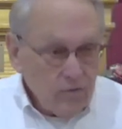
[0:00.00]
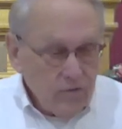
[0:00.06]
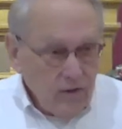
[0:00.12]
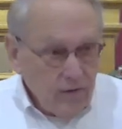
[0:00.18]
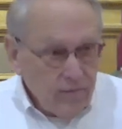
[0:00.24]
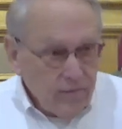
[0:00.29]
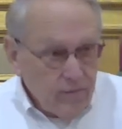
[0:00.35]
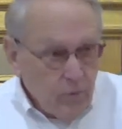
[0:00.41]

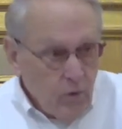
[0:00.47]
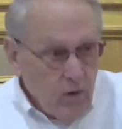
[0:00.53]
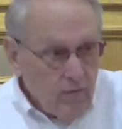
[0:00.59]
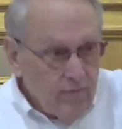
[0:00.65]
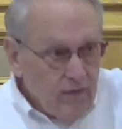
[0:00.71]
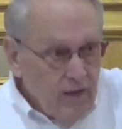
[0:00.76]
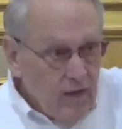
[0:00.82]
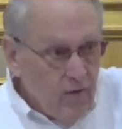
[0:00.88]
They're
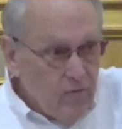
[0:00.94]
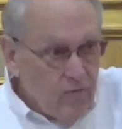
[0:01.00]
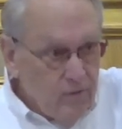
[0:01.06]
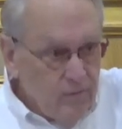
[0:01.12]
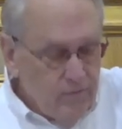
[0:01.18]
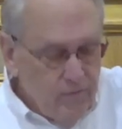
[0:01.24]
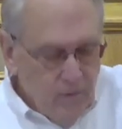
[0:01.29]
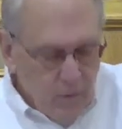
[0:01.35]

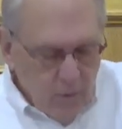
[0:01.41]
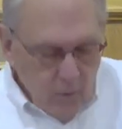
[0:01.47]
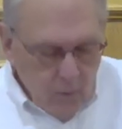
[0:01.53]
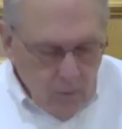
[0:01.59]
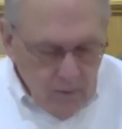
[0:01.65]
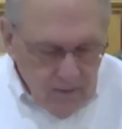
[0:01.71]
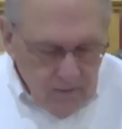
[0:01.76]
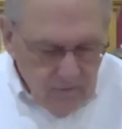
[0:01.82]
12,000
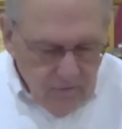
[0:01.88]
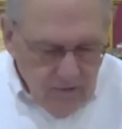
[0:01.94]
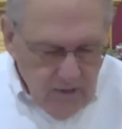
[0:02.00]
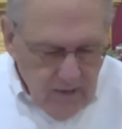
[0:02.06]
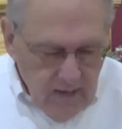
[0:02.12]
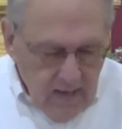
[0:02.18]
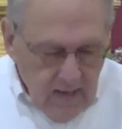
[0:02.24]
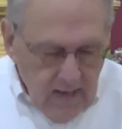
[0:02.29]
furlongs
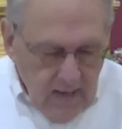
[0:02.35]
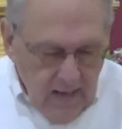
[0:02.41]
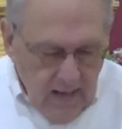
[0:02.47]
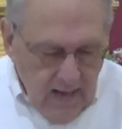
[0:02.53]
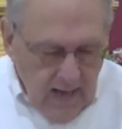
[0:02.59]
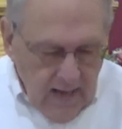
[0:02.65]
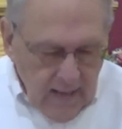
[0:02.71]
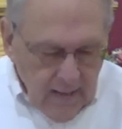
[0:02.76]

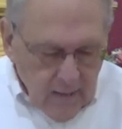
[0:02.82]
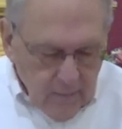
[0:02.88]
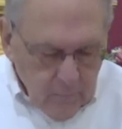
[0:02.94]
high.